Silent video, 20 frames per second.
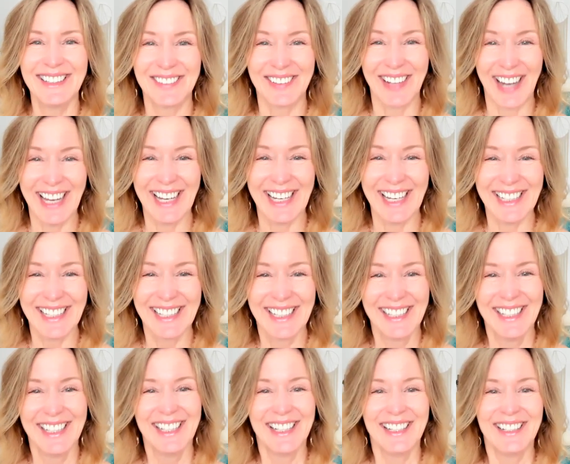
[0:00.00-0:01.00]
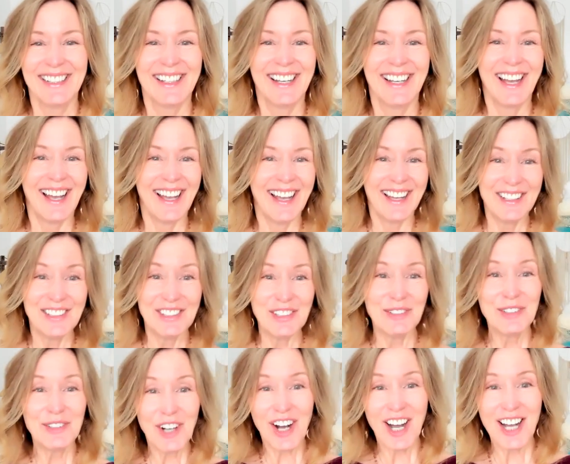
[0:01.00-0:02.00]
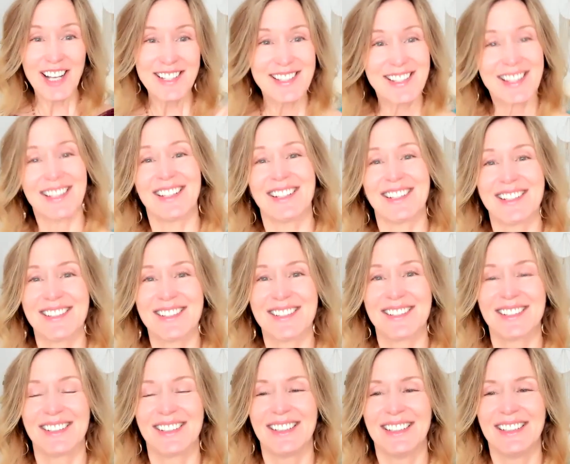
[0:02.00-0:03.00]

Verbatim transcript: right? and you caused this.